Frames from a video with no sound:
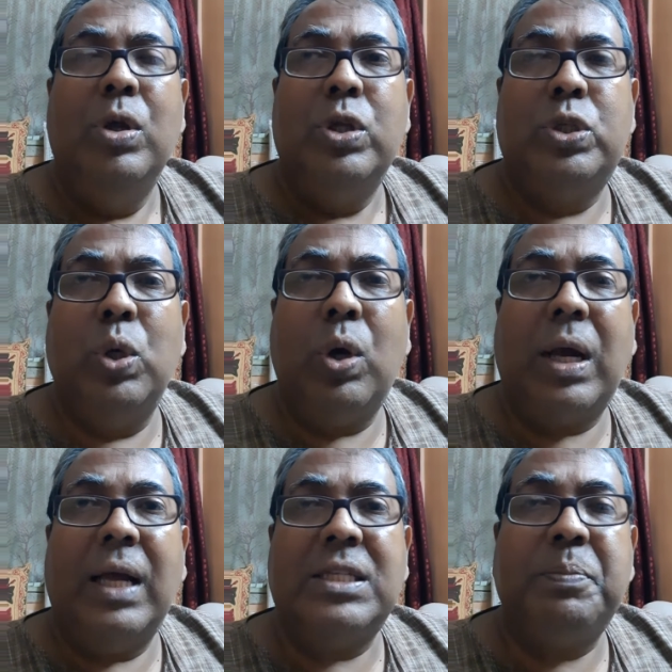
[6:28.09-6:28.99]
So
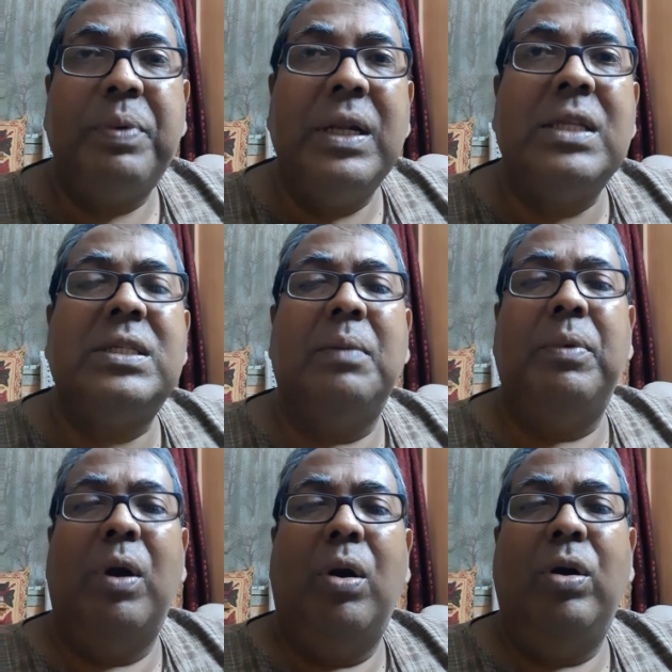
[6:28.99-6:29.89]
cuspal
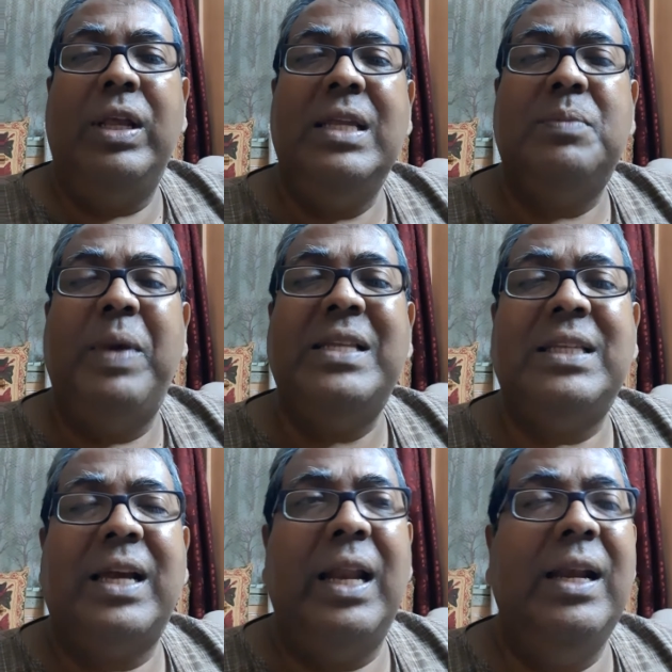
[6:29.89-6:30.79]
sublord is
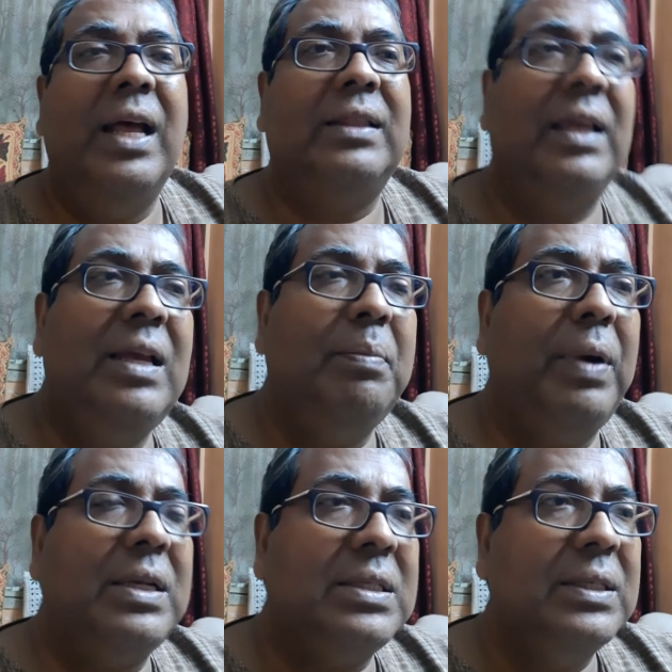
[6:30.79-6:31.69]
basically nothing
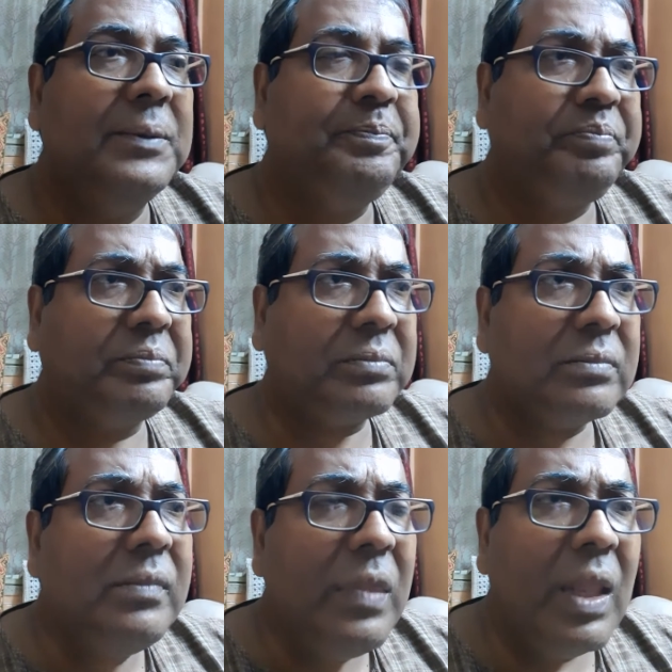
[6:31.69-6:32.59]
but
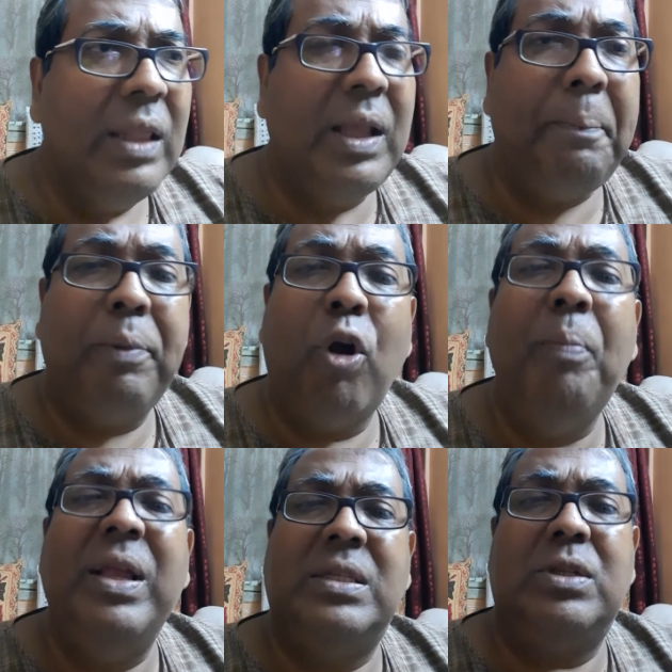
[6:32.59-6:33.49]
the
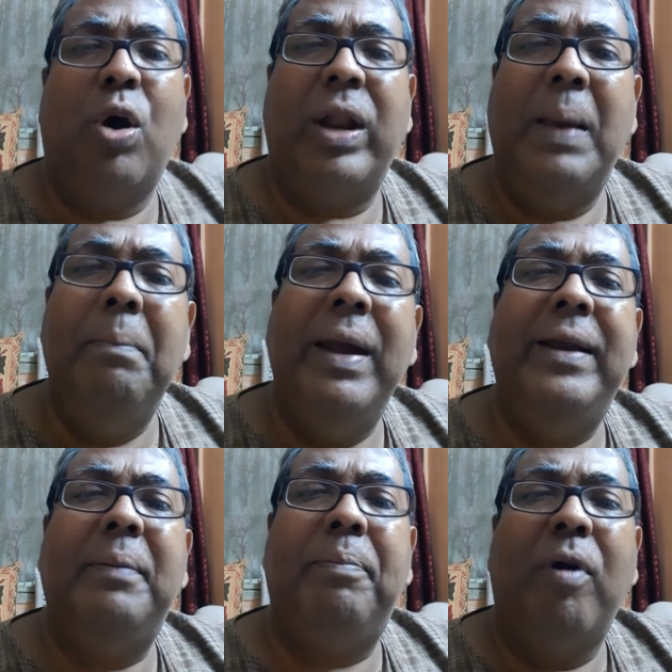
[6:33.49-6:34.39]
promise or
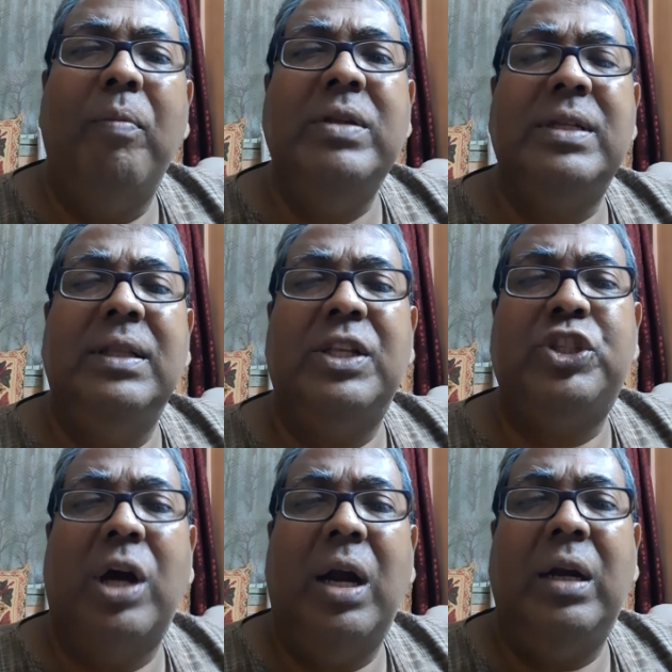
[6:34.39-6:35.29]
embedded promise in the
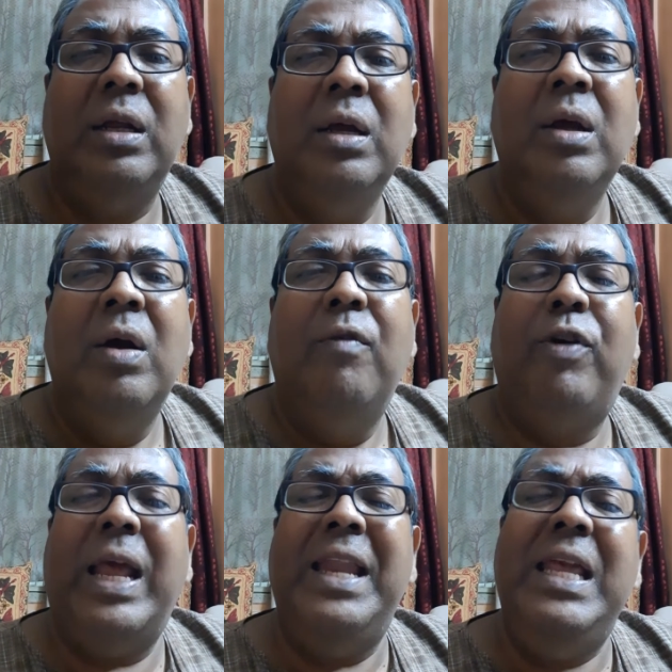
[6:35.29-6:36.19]
chart
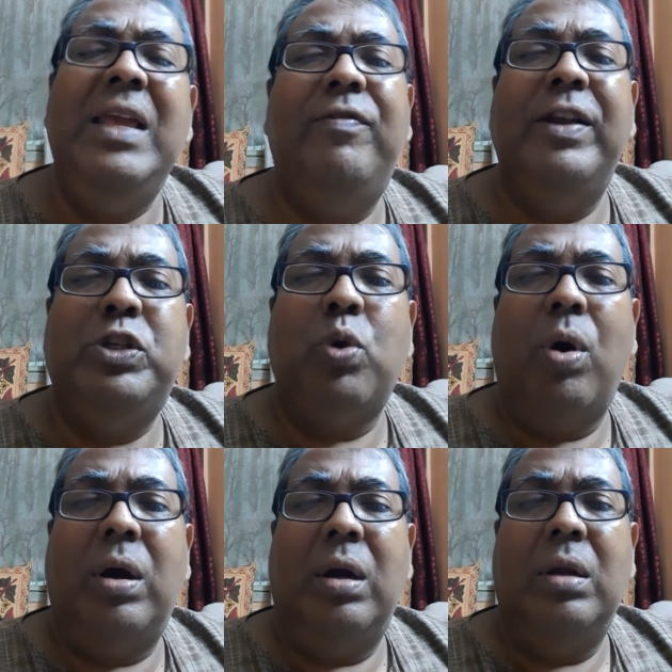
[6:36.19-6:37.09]
for any event to
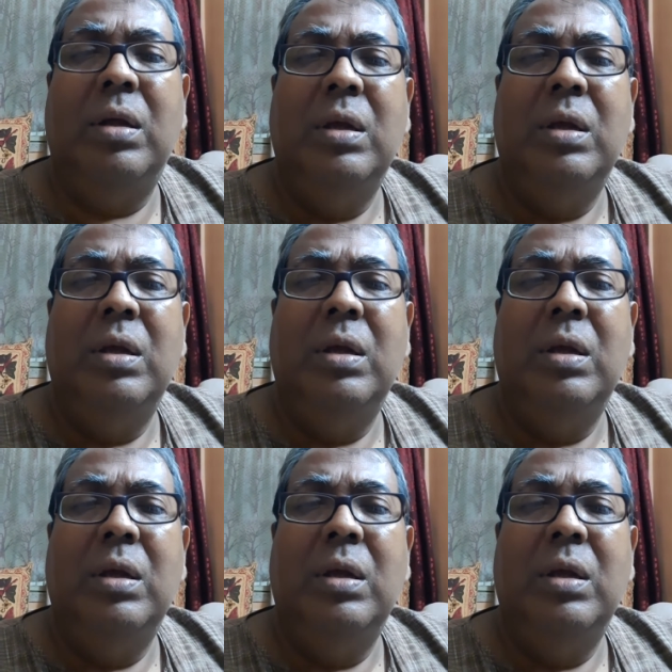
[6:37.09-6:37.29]
occur.